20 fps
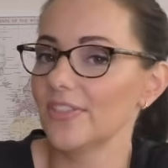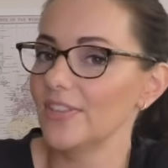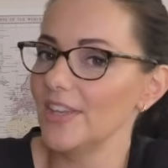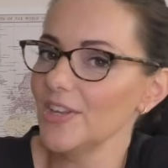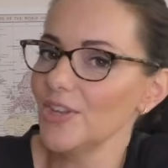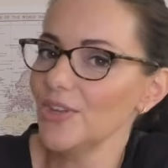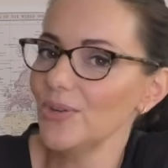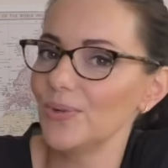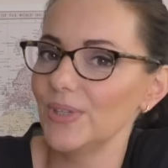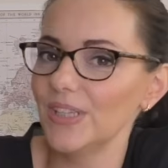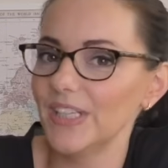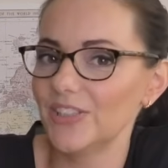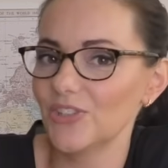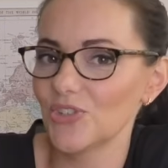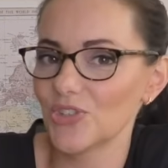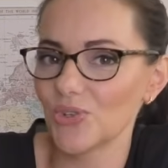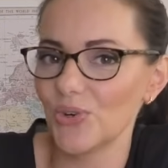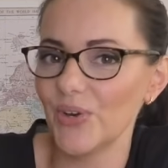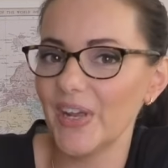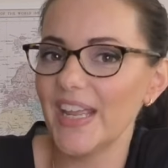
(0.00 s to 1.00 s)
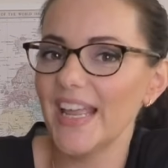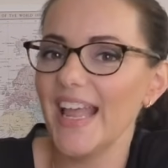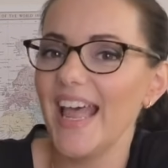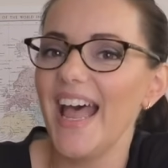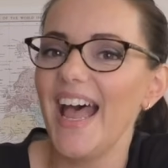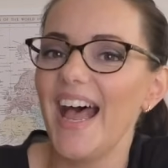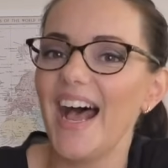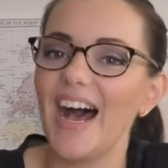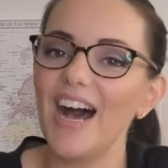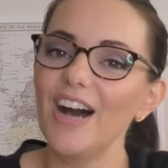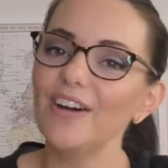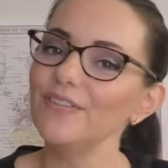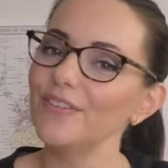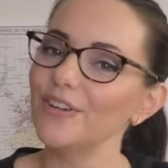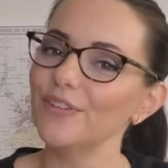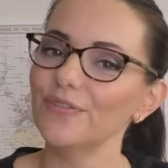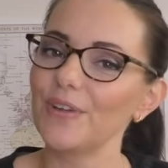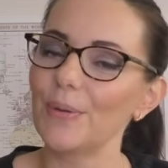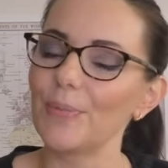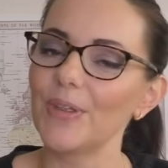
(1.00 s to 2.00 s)
think you will enjoy. Have
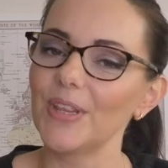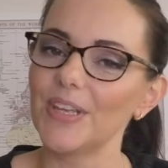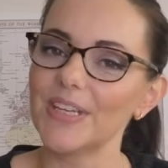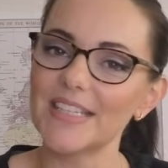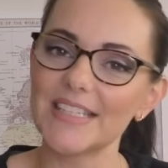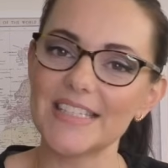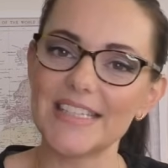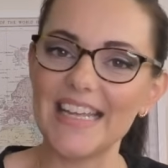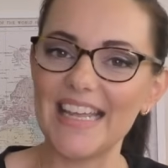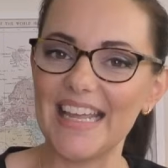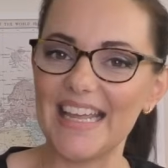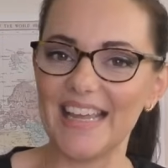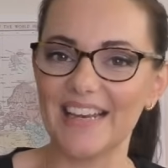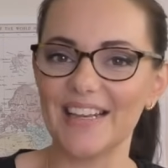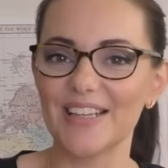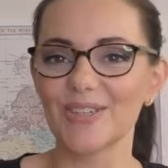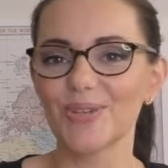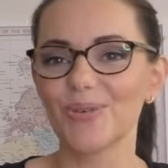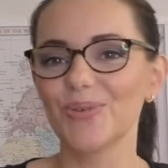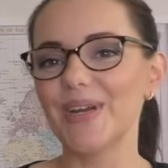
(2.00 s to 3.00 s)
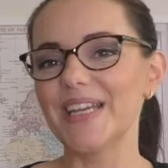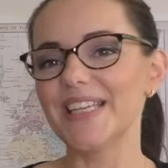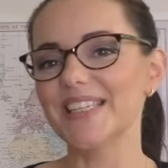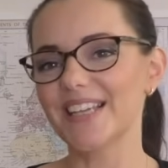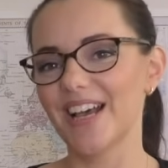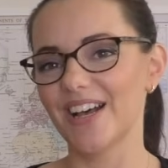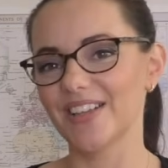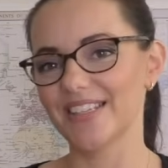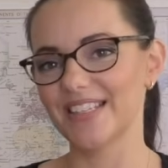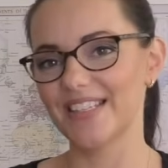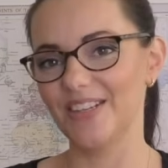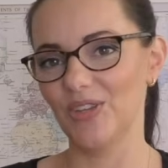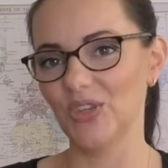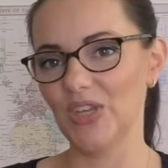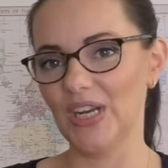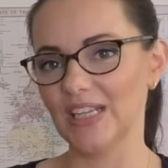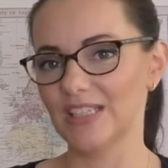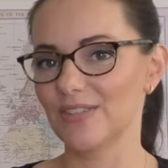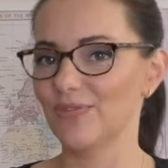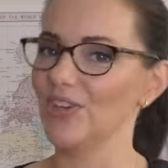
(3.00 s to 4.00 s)
a fabulous day, and as always, I'll see you in the
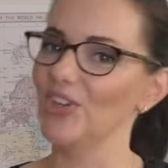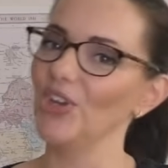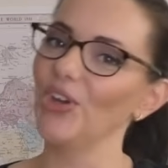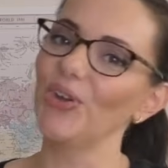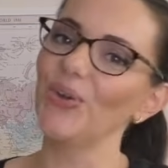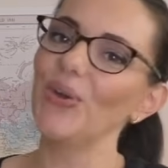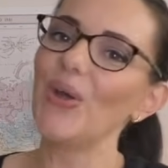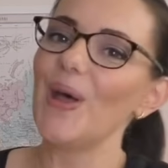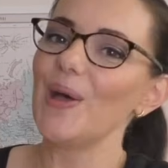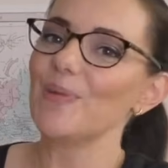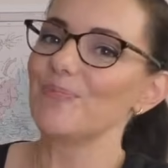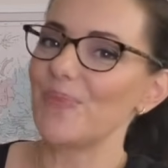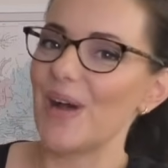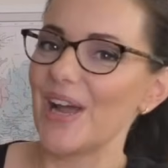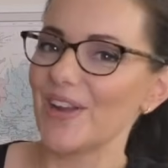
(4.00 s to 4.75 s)
next video. Bye